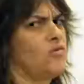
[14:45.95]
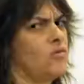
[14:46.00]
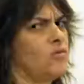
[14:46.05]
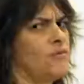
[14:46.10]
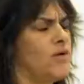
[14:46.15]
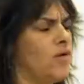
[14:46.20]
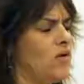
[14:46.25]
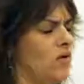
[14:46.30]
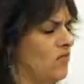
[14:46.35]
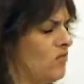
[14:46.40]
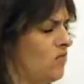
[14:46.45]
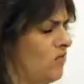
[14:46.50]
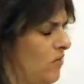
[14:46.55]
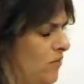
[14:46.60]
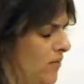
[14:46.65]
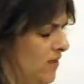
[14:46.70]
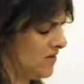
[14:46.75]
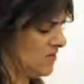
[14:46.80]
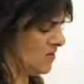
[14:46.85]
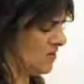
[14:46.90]
top, a bit over
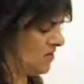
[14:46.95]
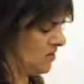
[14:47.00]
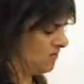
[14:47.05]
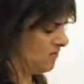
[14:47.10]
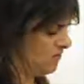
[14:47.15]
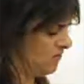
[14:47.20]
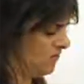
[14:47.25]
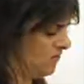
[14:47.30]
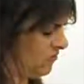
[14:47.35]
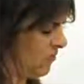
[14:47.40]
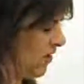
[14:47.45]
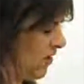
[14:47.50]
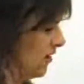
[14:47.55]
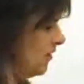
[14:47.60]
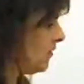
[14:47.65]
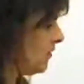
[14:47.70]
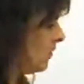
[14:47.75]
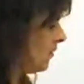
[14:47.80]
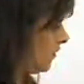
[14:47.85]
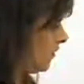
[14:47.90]
romantic even for
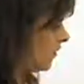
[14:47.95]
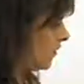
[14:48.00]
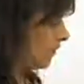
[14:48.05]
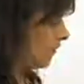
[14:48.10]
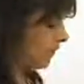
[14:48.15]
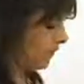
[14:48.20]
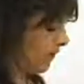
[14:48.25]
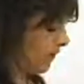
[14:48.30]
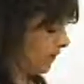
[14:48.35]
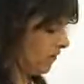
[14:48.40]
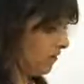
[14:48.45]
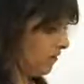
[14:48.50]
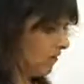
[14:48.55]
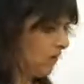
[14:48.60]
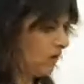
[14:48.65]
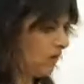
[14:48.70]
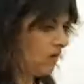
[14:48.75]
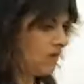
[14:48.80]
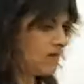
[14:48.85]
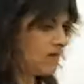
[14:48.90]
me. But
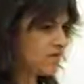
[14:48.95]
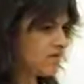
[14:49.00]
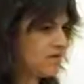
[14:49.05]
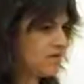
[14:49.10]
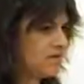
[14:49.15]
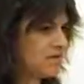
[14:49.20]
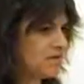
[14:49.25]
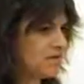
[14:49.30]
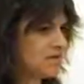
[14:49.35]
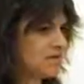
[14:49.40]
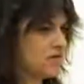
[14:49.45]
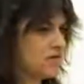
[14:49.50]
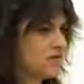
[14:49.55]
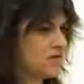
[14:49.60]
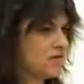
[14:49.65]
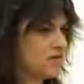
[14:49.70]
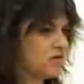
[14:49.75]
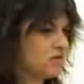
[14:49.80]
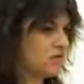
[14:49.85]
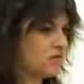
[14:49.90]
I liked the idea
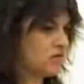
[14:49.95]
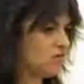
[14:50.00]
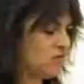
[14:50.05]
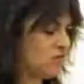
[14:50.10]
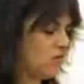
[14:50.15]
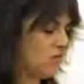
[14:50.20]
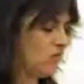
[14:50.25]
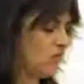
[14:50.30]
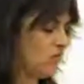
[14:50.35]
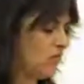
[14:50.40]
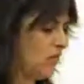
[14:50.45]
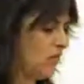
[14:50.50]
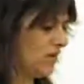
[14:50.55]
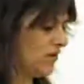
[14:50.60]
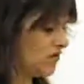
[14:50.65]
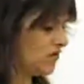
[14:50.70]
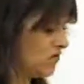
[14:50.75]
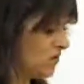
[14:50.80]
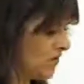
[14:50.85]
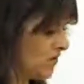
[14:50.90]
that the
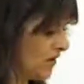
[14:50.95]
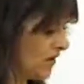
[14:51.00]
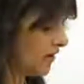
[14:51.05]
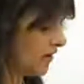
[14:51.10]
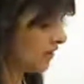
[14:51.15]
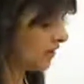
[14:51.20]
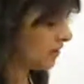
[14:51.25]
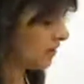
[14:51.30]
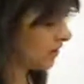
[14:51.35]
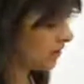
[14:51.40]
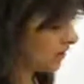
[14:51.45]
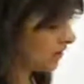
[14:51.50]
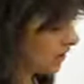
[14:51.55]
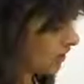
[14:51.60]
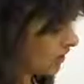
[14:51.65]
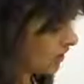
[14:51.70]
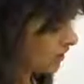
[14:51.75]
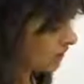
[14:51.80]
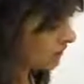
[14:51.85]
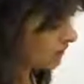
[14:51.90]
wings were there,
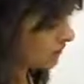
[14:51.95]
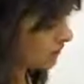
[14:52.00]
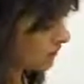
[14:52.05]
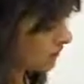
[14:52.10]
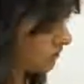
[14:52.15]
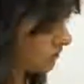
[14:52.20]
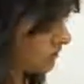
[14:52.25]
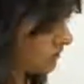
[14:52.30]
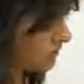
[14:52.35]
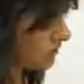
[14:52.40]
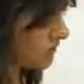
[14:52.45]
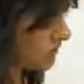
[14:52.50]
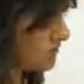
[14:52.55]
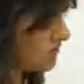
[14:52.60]
and I like the